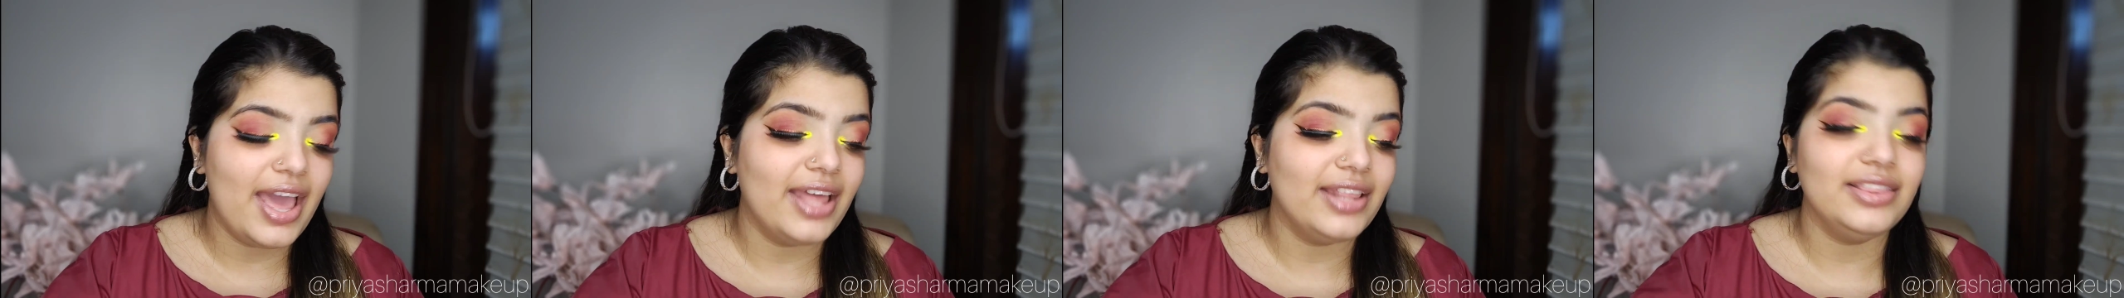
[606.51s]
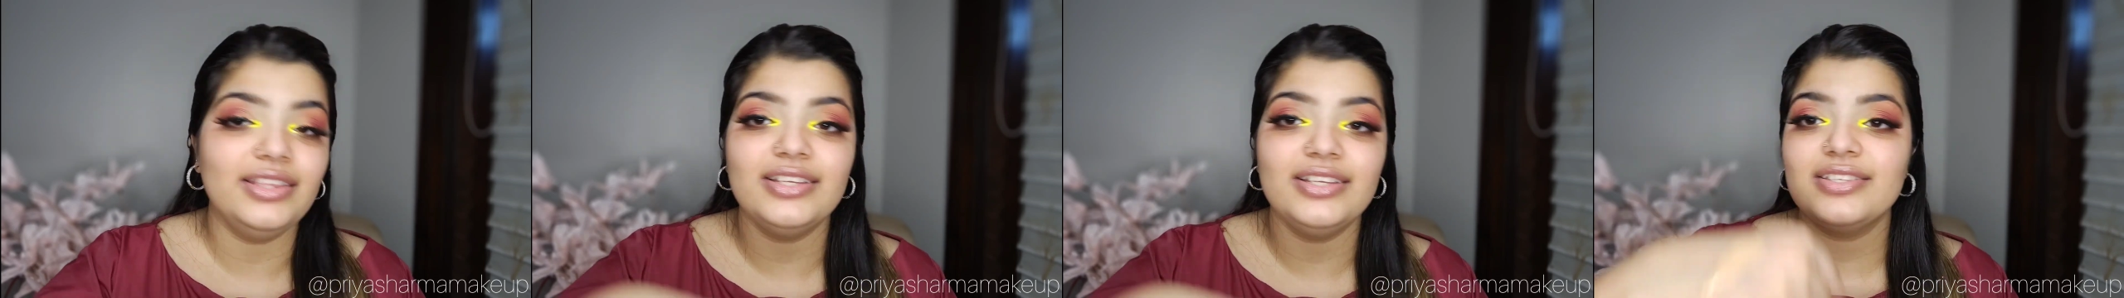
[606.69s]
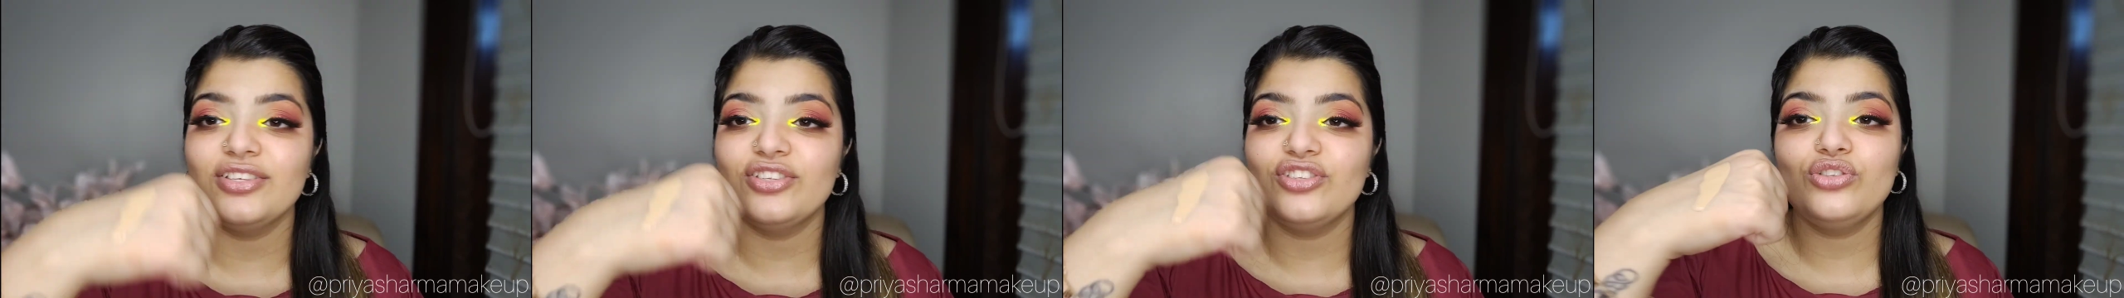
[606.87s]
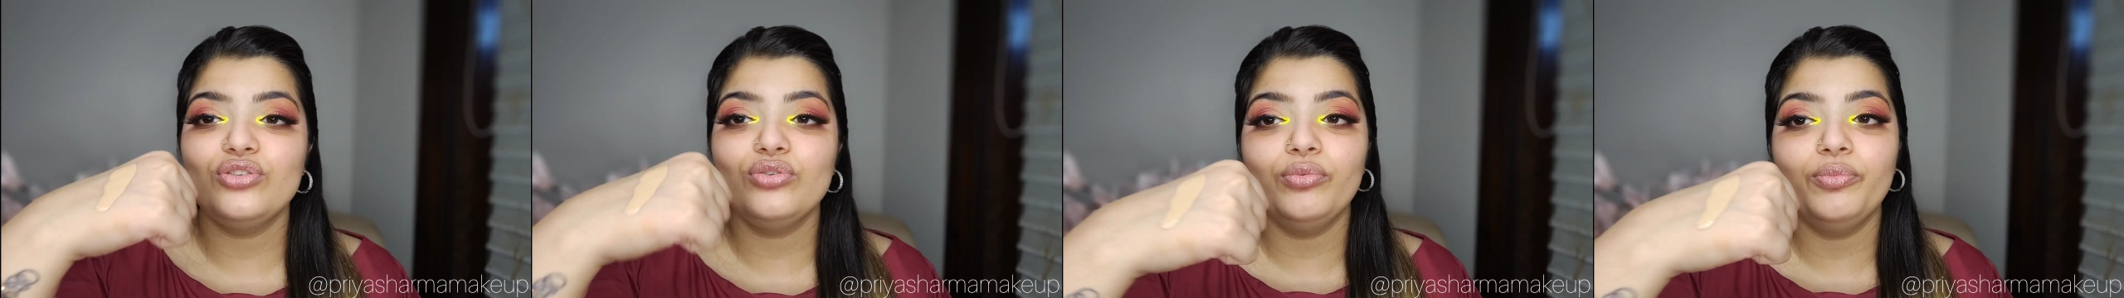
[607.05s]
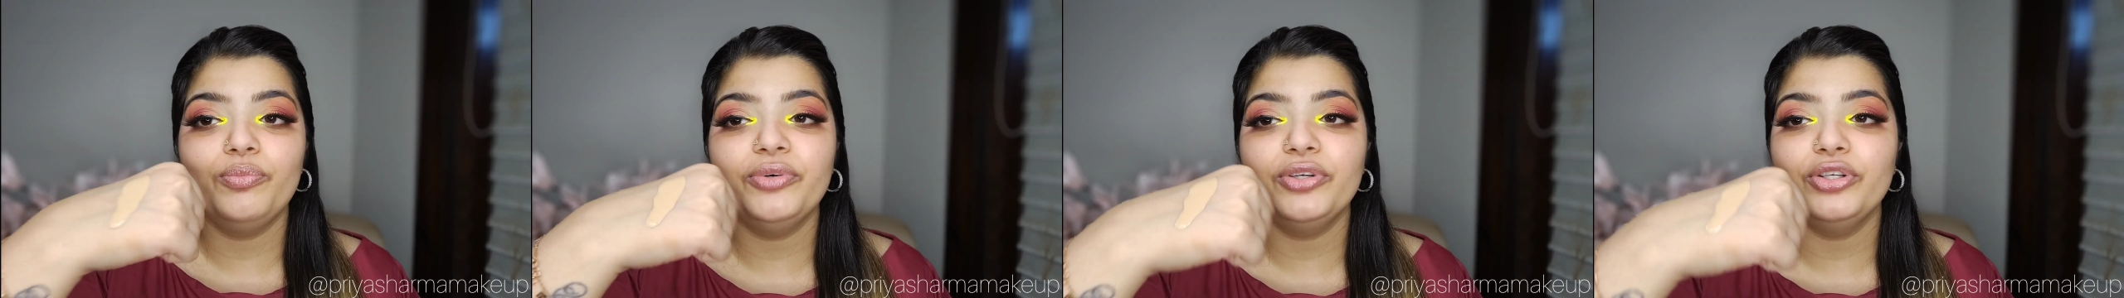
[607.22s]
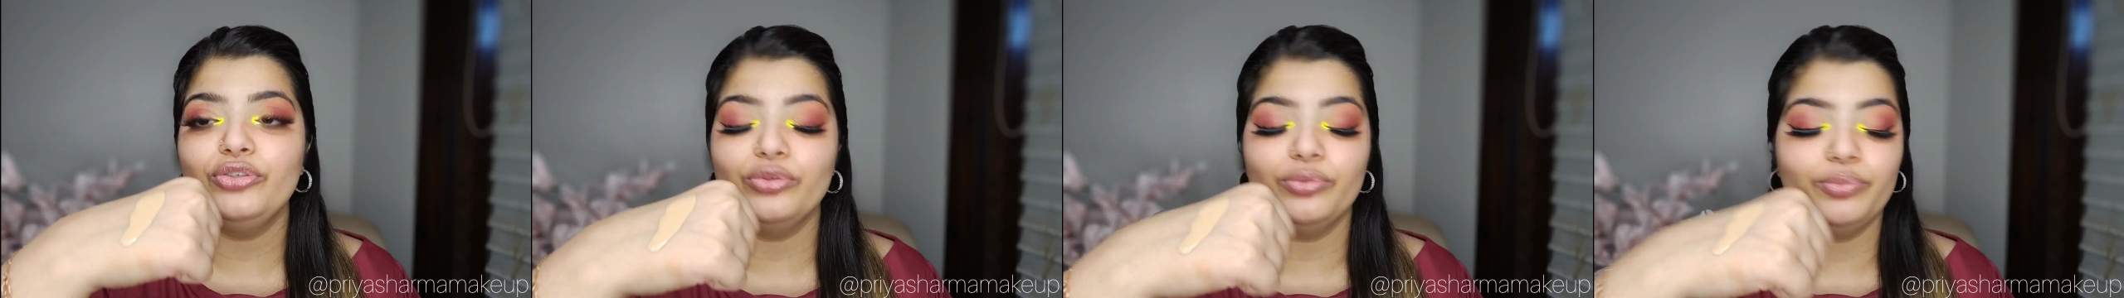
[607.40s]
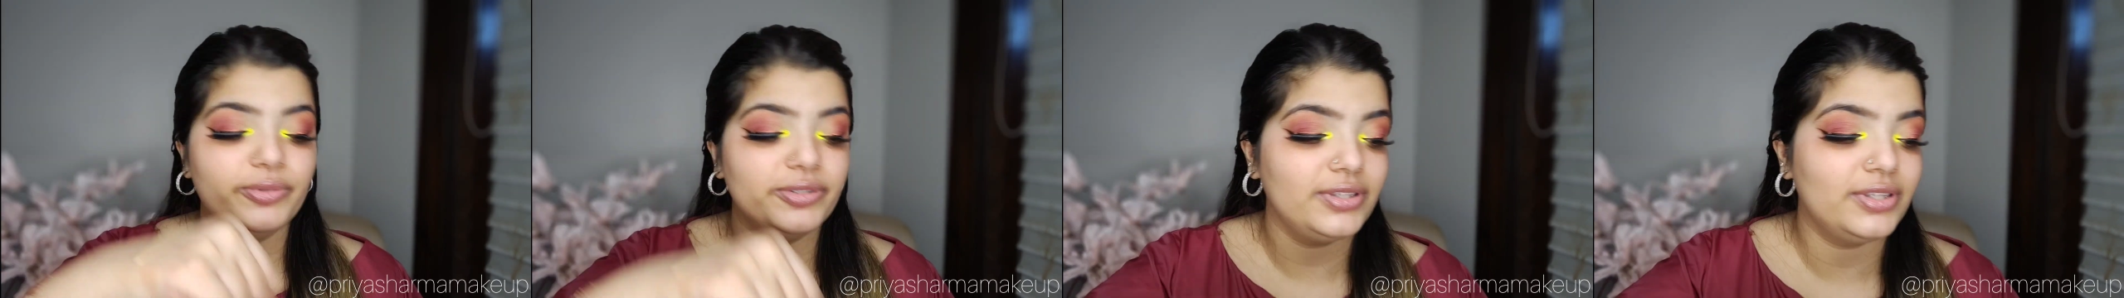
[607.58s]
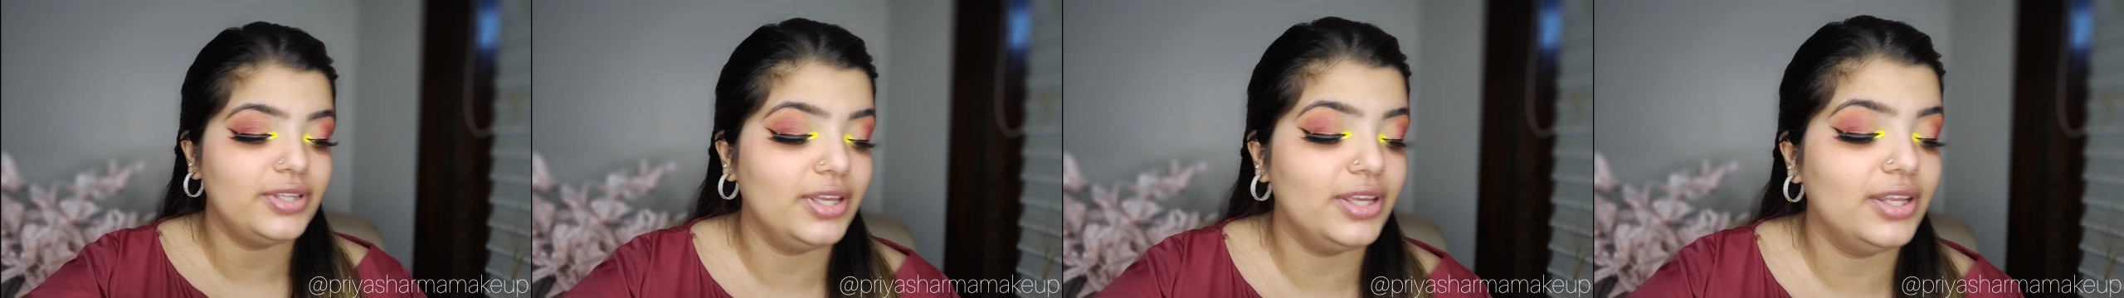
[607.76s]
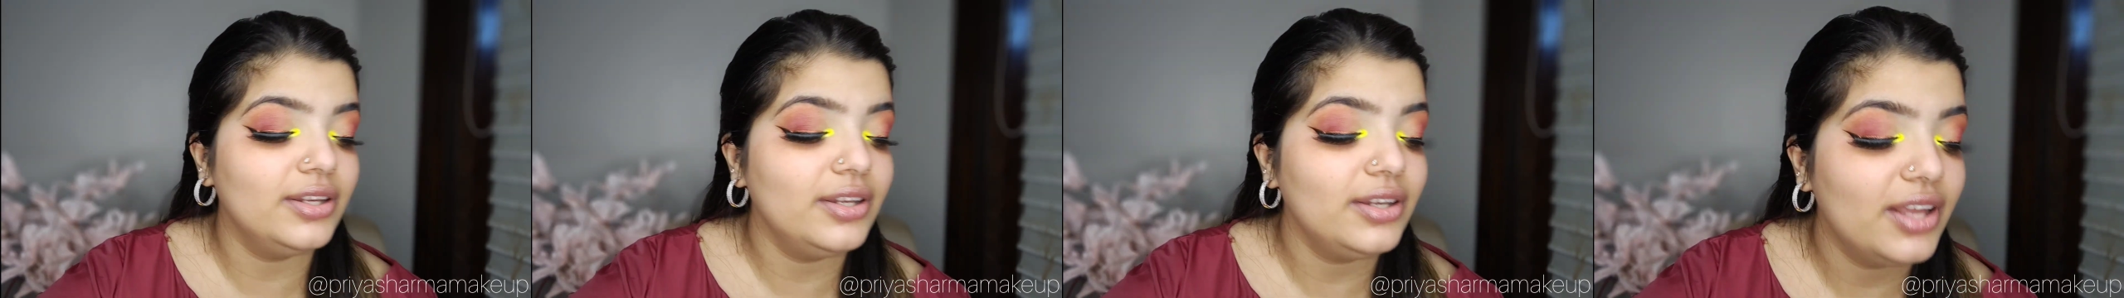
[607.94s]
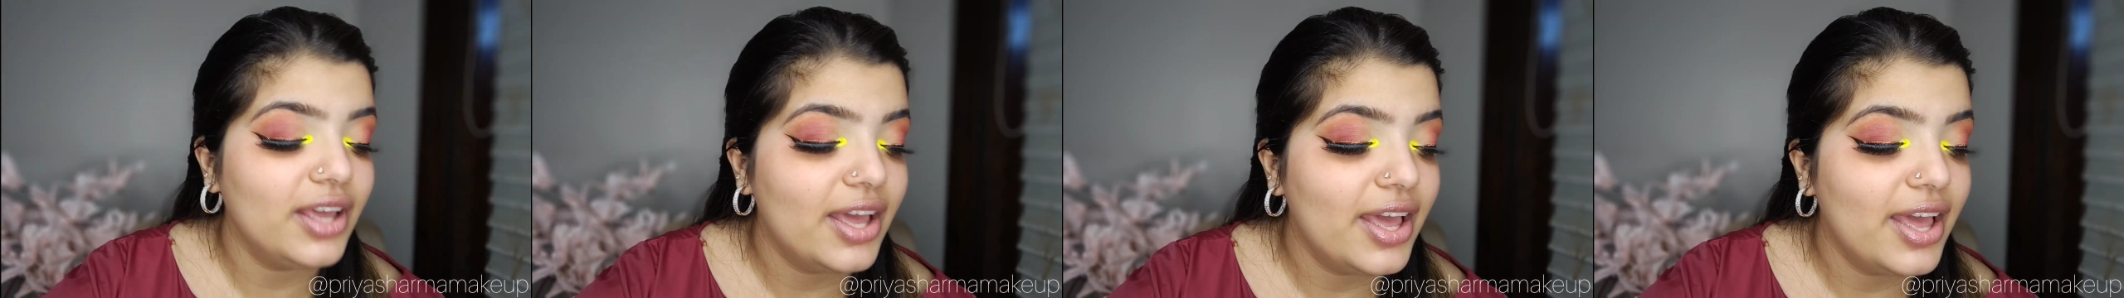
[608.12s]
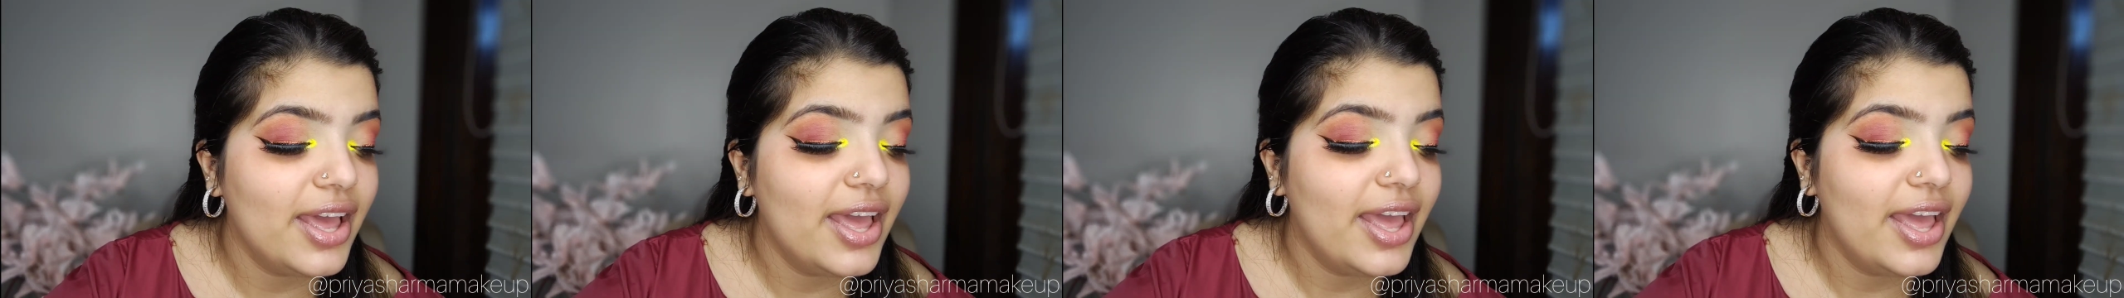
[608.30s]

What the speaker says: and this is super duper thin.